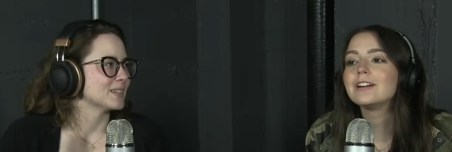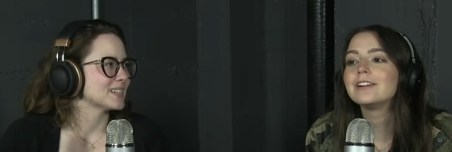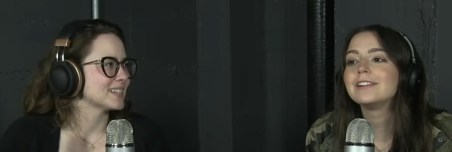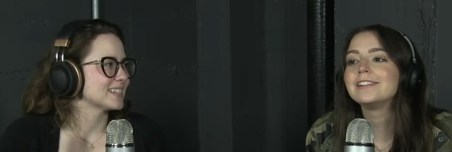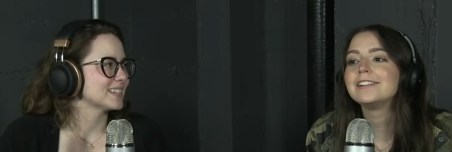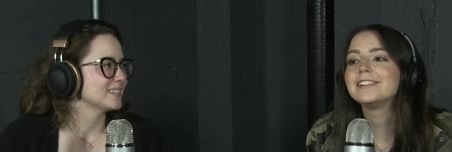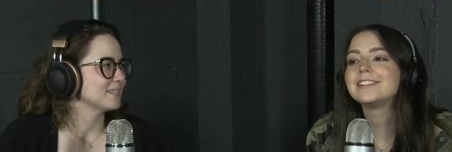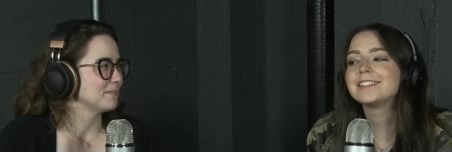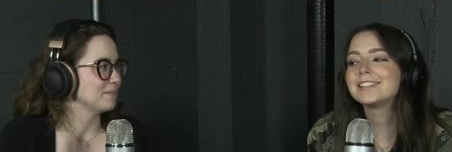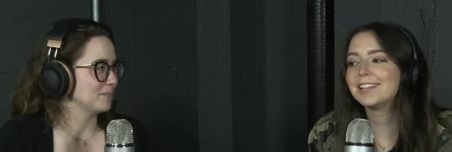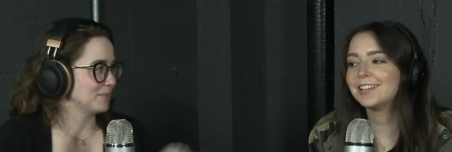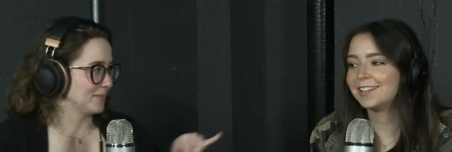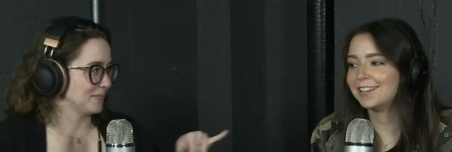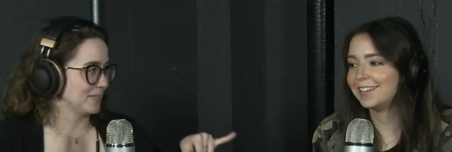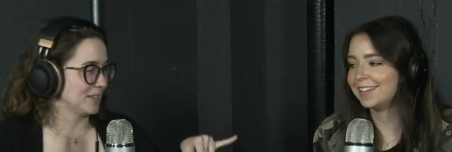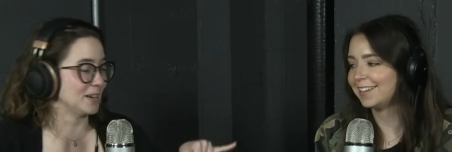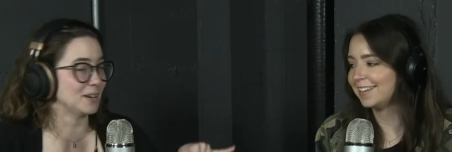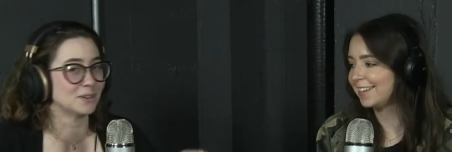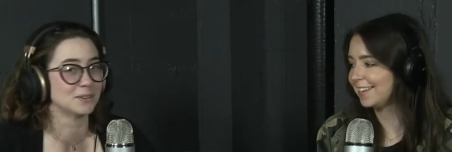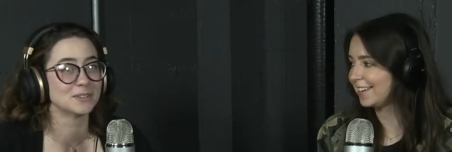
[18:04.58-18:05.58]

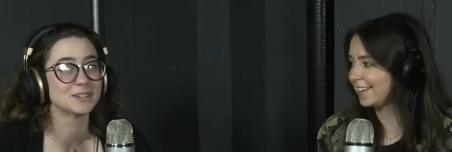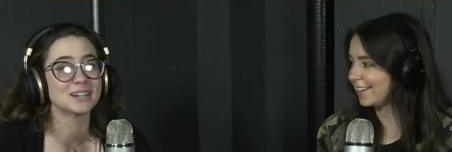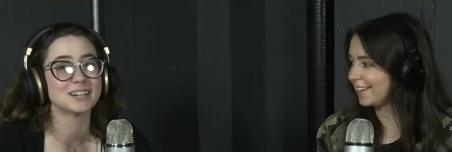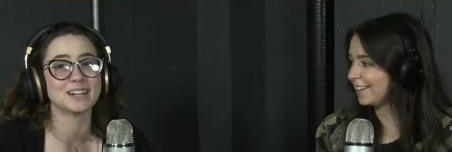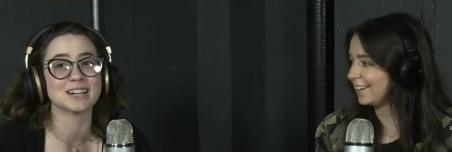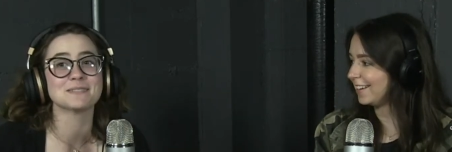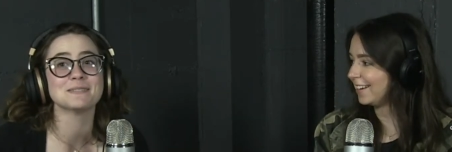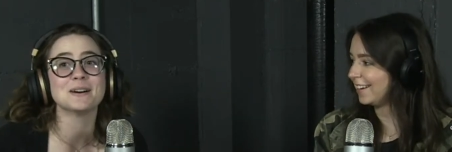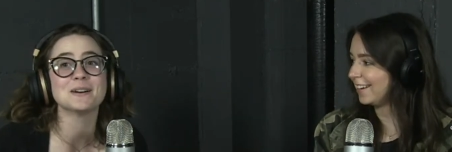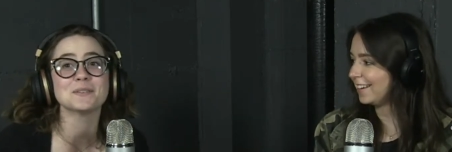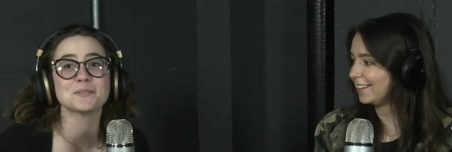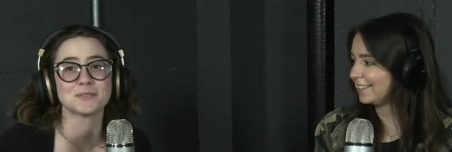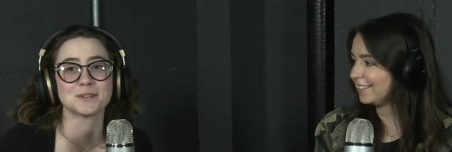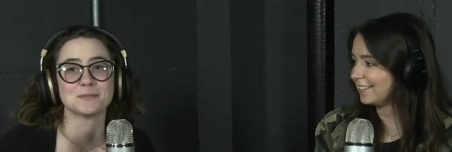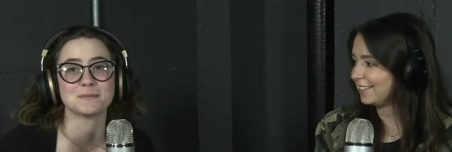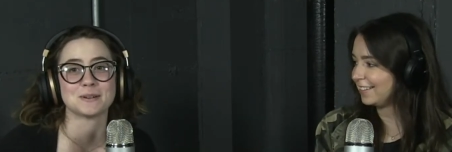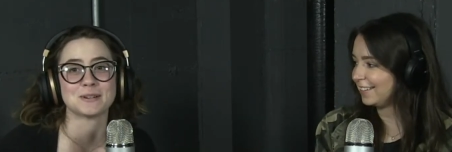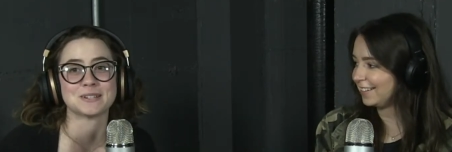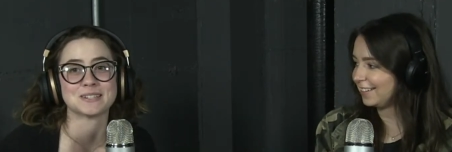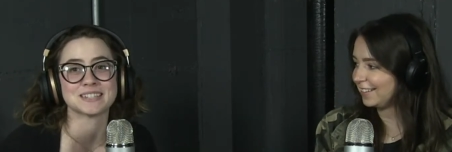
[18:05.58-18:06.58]
Speaker 1: we're gonna talk about
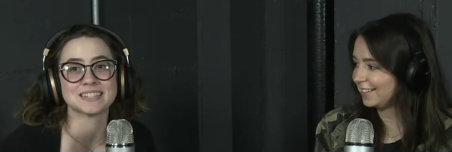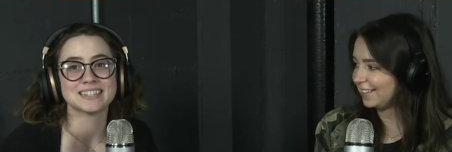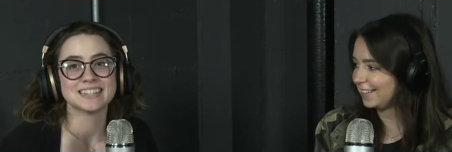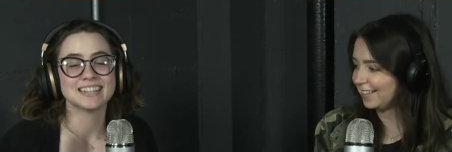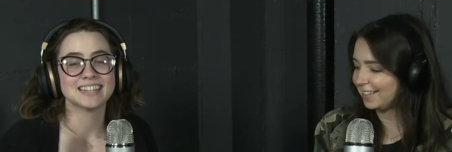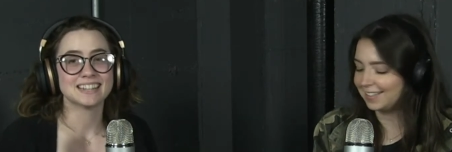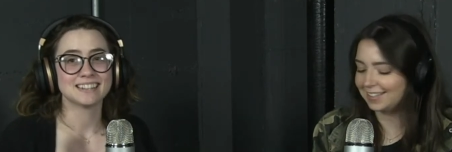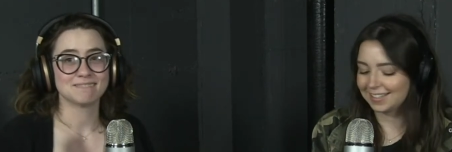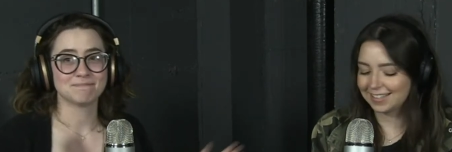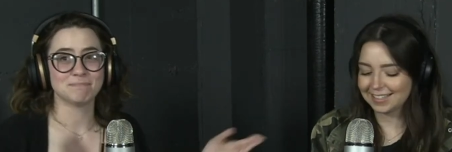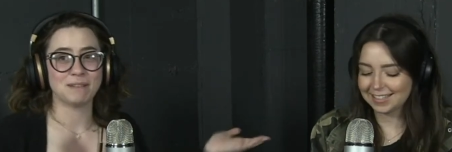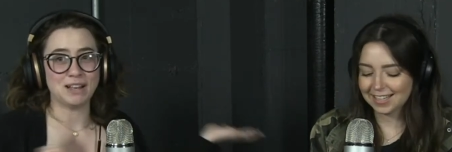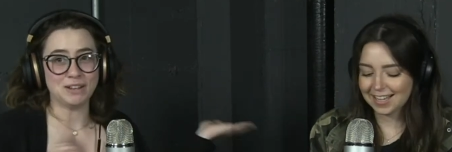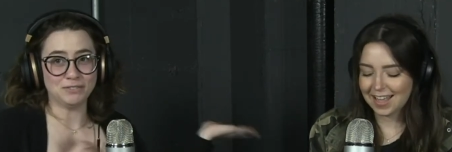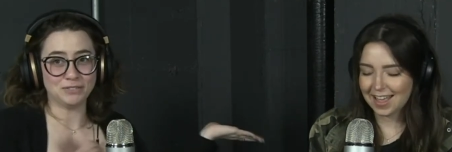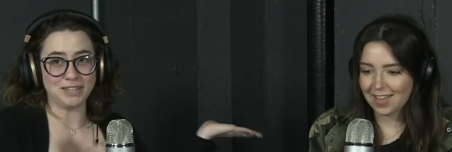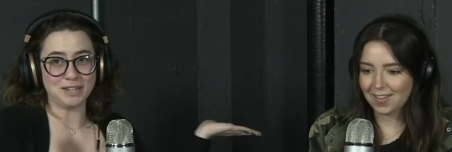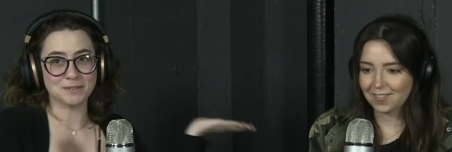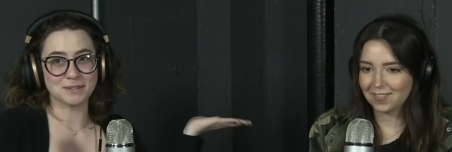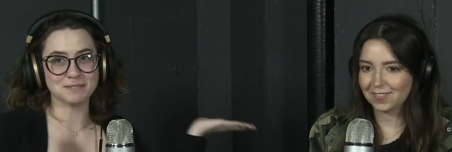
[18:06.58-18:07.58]
Rumours by
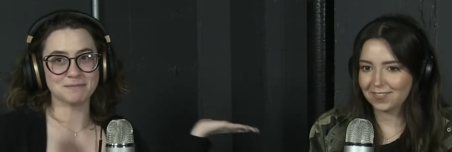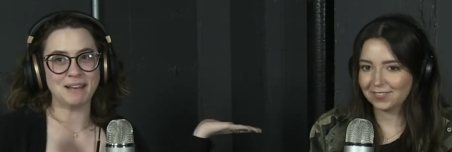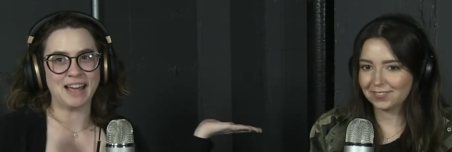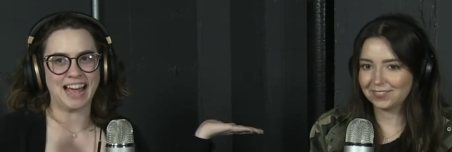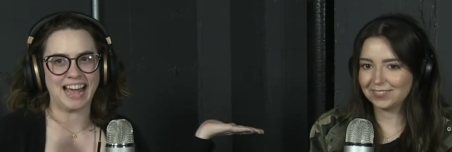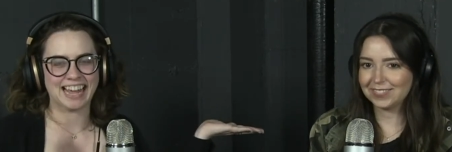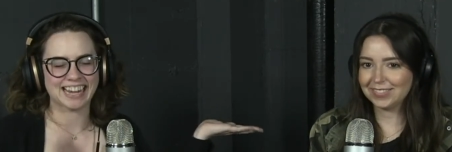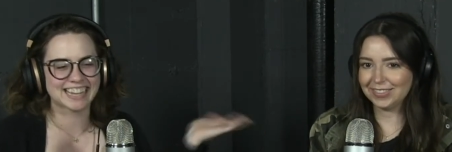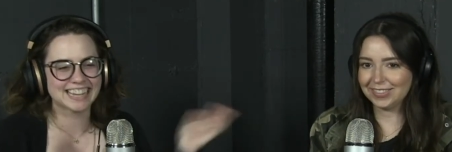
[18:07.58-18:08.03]
Fleetwood Mac.